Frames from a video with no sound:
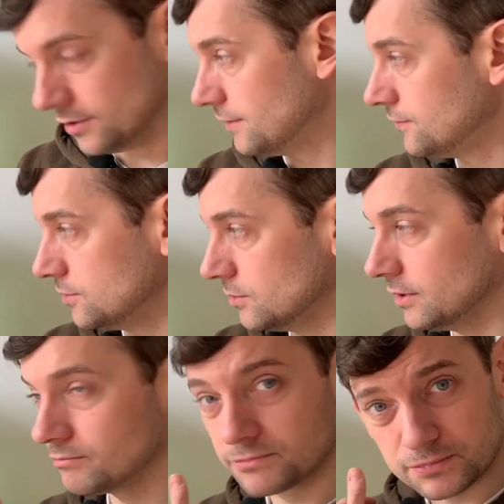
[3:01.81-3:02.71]
if you
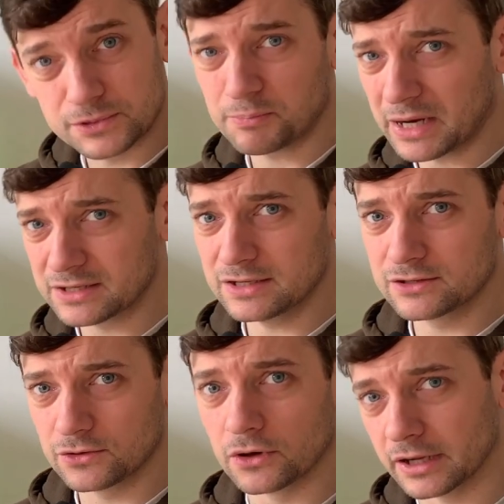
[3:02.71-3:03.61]
were especially
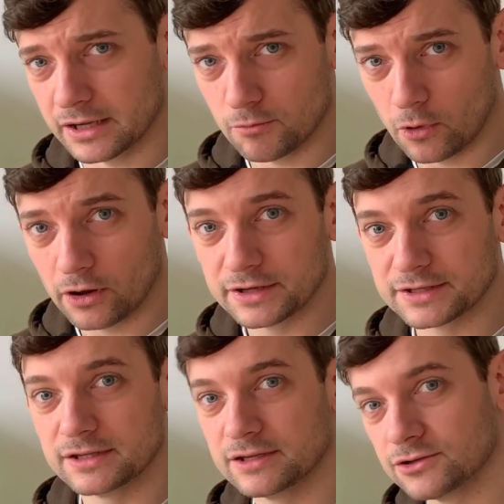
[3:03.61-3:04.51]
stocking what is
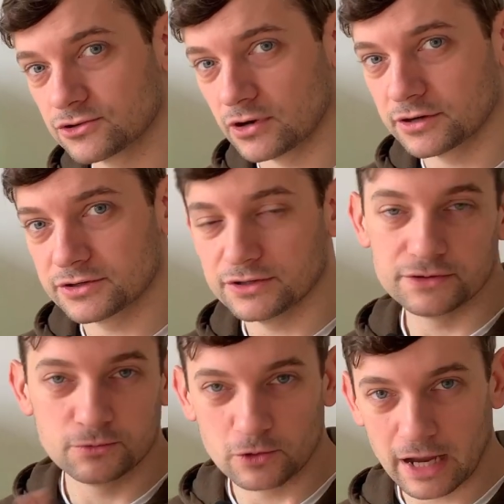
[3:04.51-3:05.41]
in the instructions,
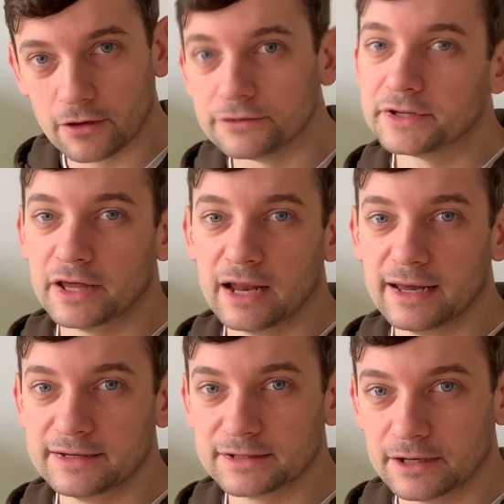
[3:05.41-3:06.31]
and we'll get onto that
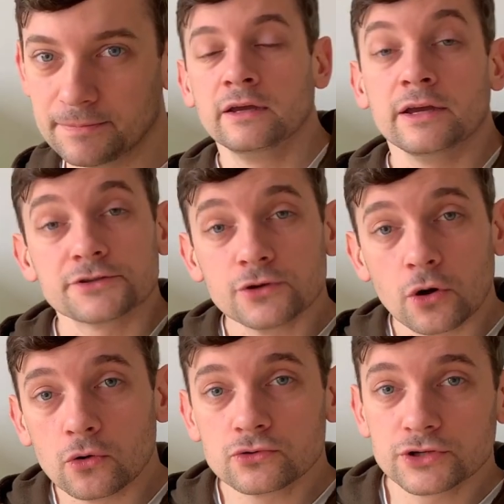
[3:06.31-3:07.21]
later. It's not
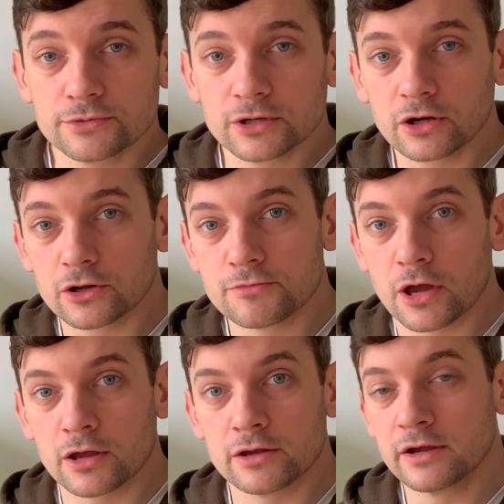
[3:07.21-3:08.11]
all doom and gloom
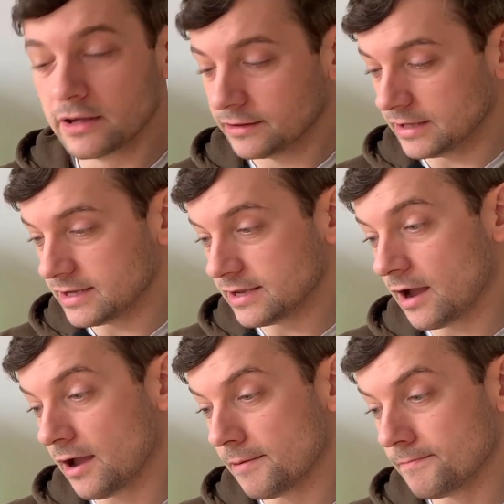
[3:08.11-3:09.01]
though.
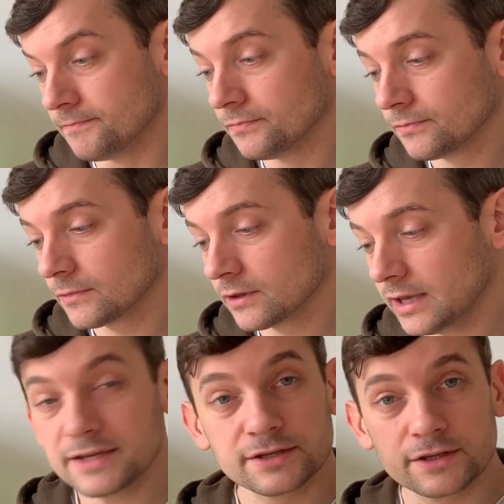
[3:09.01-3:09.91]
The
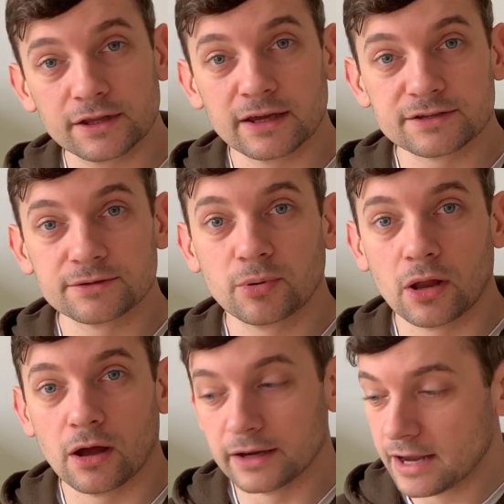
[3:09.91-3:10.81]
heater that they
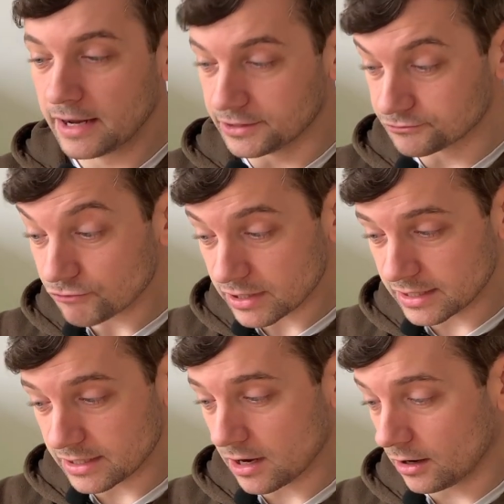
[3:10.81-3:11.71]
supply is
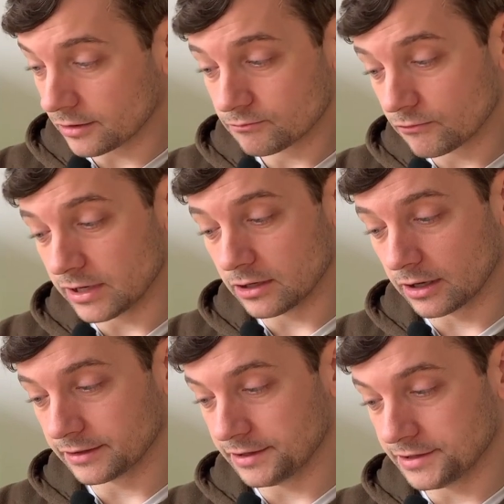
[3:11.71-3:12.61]
I really
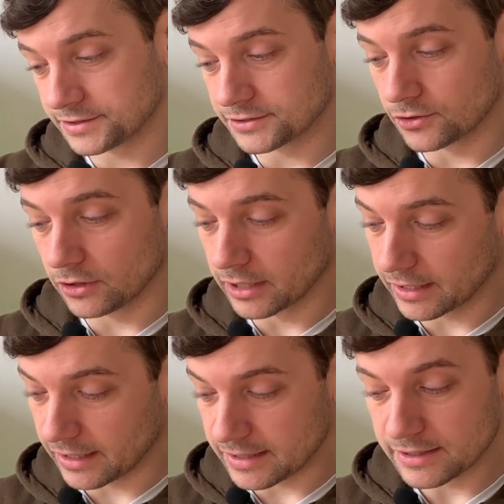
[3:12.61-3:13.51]
like this. It's got like
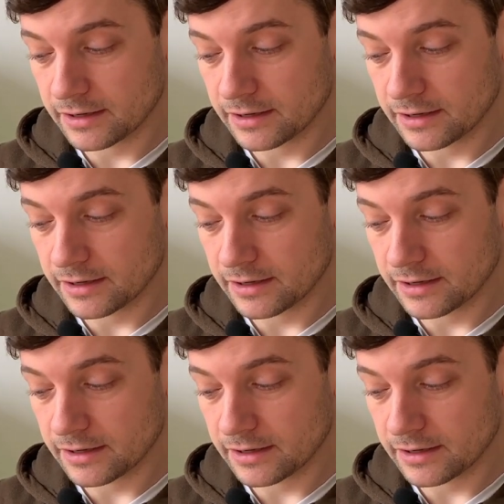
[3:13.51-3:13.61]
a